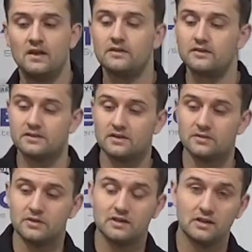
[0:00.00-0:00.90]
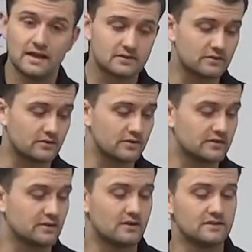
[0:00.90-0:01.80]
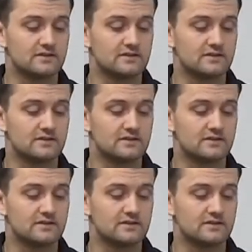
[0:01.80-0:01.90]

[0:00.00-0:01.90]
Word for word: There's going to be electric grease guns.